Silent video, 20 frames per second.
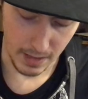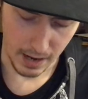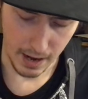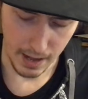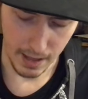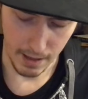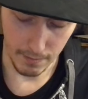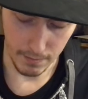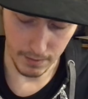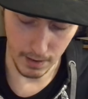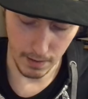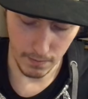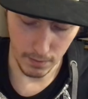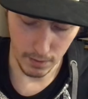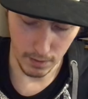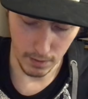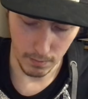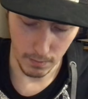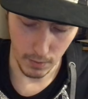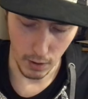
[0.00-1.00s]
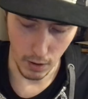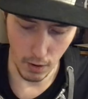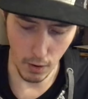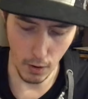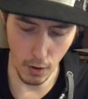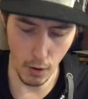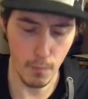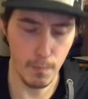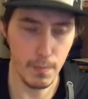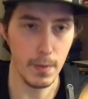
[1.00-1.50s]
I have never
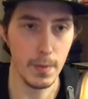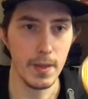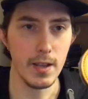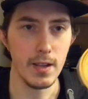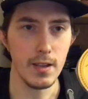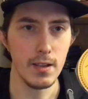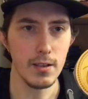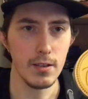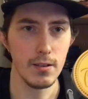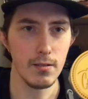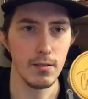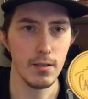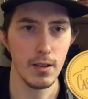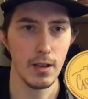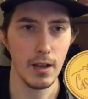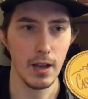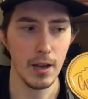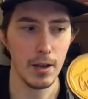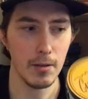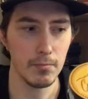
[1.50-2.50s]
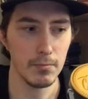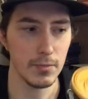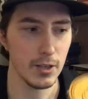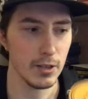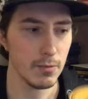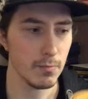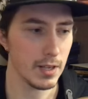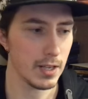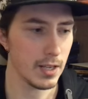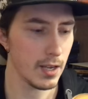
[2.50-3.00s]
opened these um,
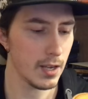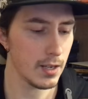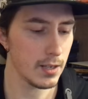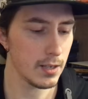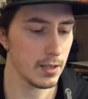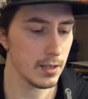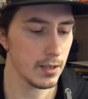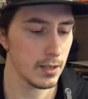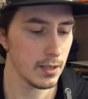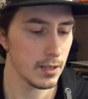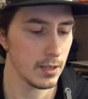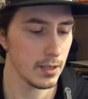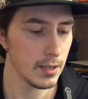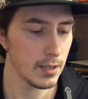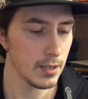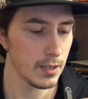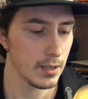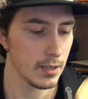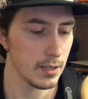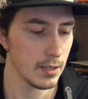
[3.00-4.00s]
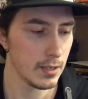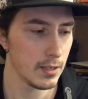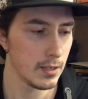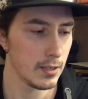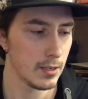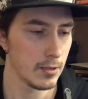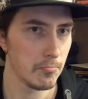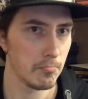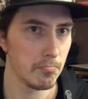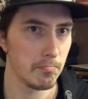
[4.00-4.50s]
just because
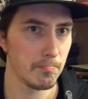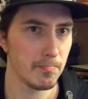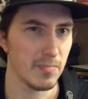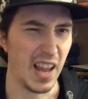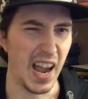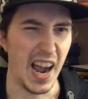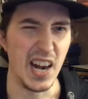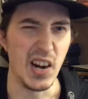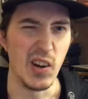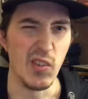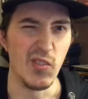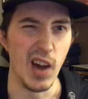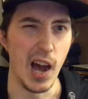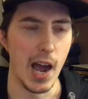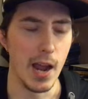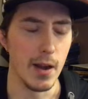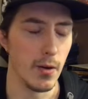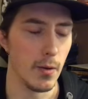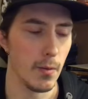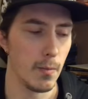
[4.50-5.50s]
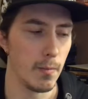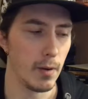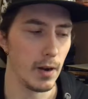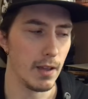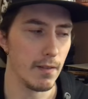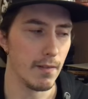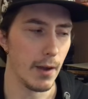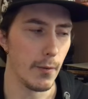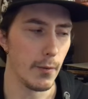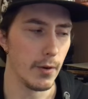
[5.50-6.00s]
I don't I don't
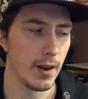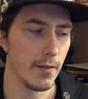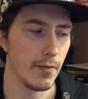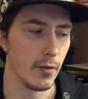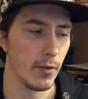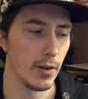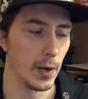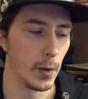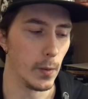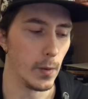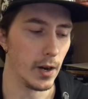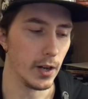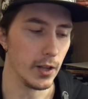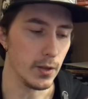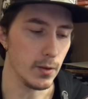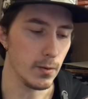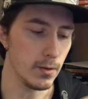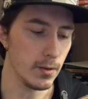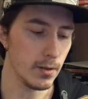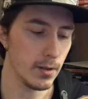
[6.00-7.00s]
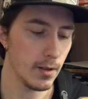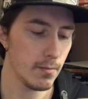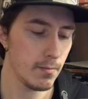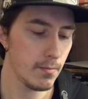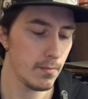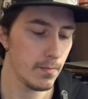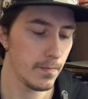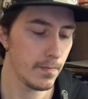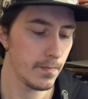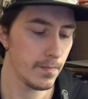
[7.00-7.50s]
believe I would ever really want to use
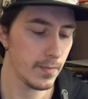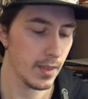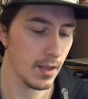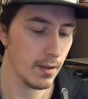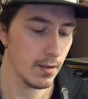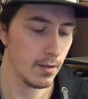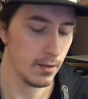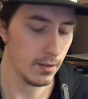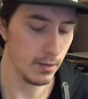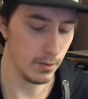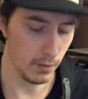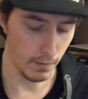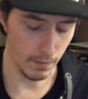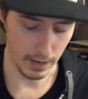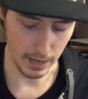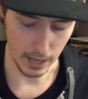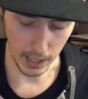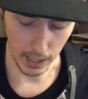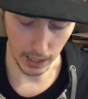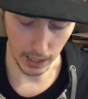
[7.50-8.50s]
them. Sort of like a